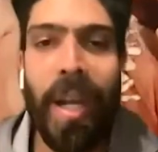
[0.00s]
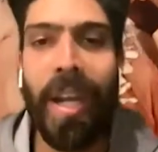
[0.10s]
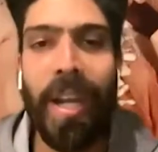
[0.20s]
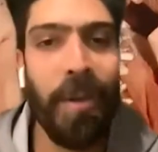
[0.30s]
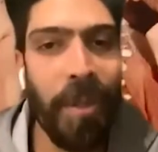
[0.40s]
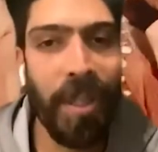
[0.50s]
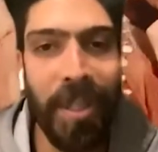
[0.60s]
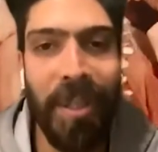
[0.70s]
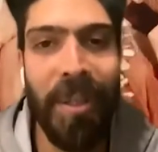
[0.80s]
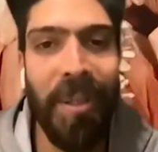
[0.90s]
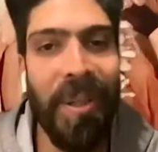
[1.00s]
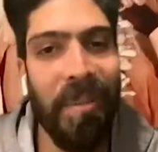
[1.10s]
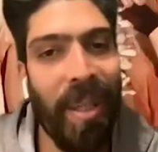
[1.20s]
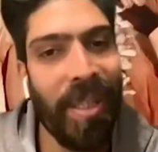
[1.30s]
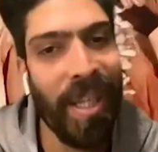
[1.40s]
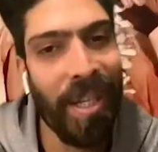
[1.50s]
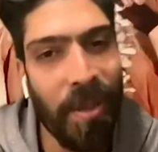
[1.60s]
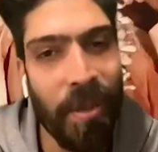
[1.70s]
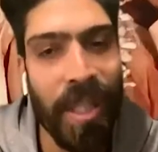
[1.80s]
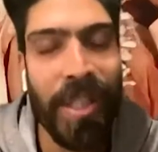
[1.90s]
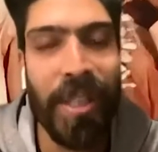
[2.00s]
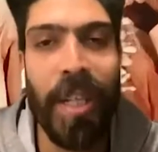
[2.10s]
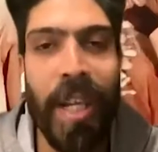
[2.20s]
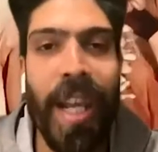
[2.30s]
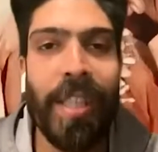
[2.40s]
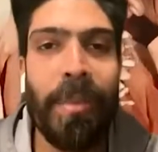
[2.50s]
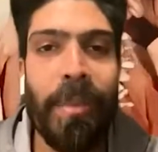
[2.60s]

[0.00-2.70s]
I don't want to go because I know what he's going to ask